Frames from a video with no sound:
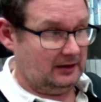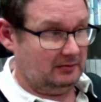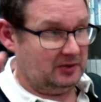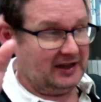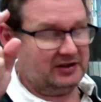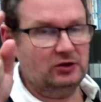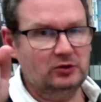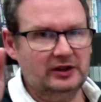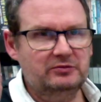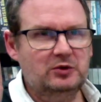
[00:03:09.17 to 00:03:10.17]
that still
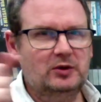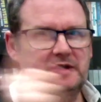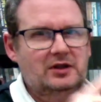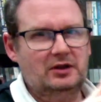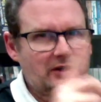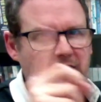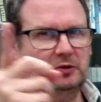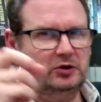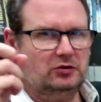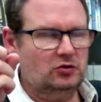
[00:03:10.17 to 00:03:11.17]
leaves me with, okay, I'm going
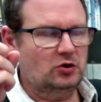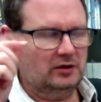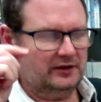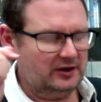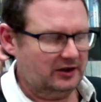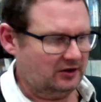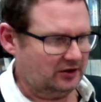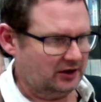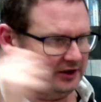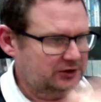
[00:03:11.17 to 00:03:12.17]
to use Docker for test
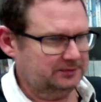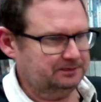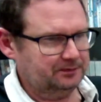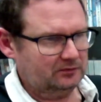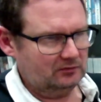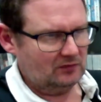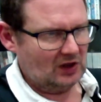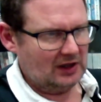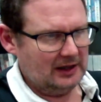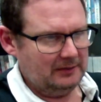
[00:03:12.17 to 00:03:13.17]
isolation.
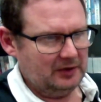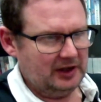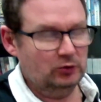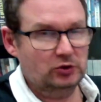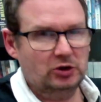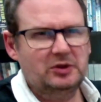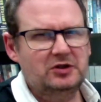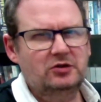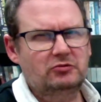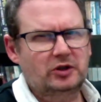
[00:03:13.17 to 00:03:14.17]
It also means you
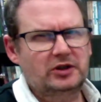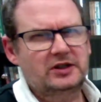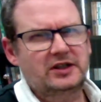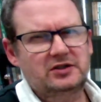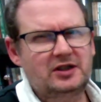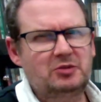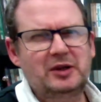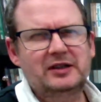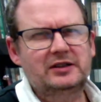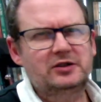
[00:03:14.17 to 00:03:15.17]
can run the tests
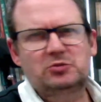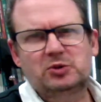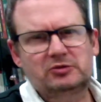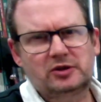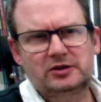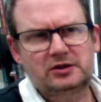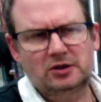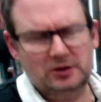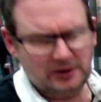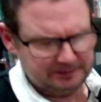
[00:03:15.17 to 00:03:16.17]
independently just by running the
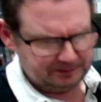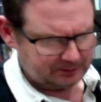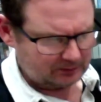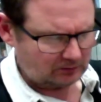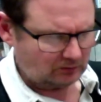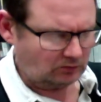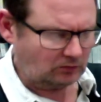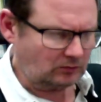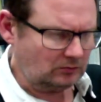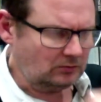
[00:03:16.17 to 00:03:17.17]
Docker.
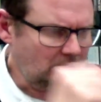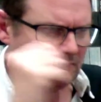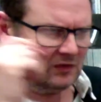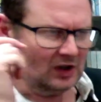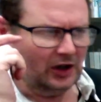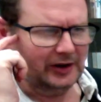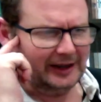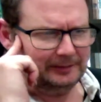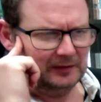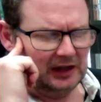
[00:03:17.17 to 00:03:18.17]
Okay,
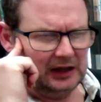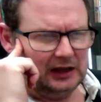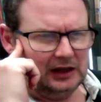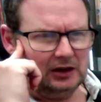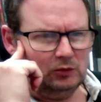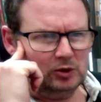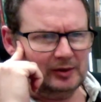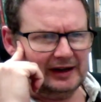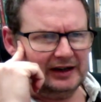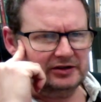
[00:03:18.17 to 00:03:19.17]
what
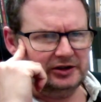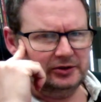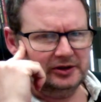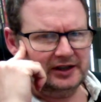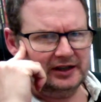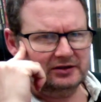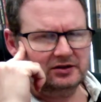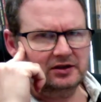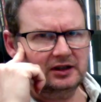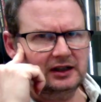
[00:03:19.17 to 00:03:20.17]
about actually doing tests?
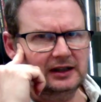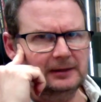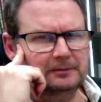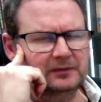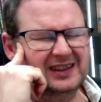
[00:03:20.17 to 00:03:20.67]
I'm